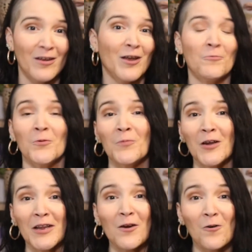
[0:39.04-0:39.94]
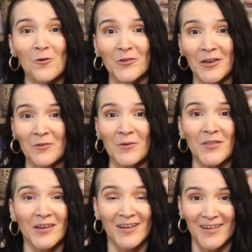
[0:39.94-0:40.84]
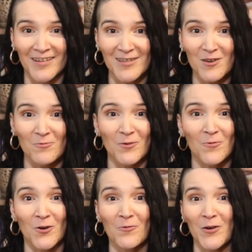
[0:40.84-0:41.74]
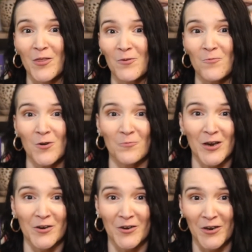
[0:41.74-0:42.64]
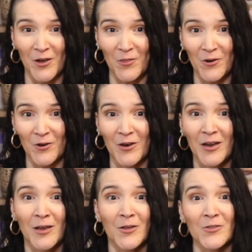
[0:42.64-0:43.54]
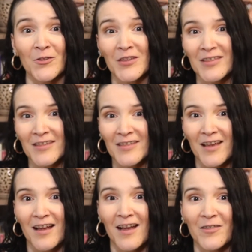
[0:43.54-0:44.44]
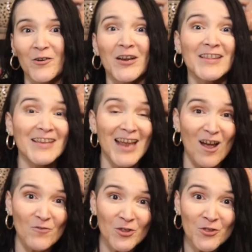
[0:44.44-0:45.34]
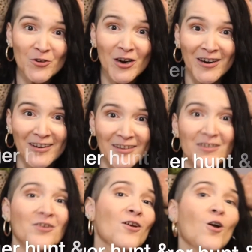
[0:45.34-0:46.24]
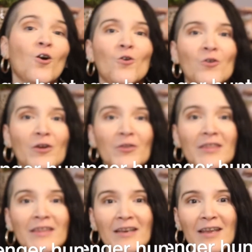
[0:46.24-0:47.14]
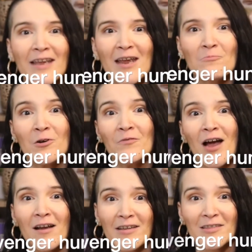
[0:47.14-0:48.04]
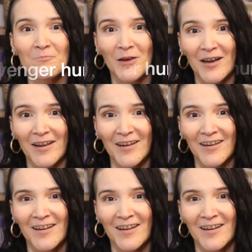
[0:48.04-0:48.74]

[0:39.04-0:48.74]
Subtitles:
and we've probably all done with the clients that we work with in one way or another. So this is either a scavenger hunt or a silly game of I-spy.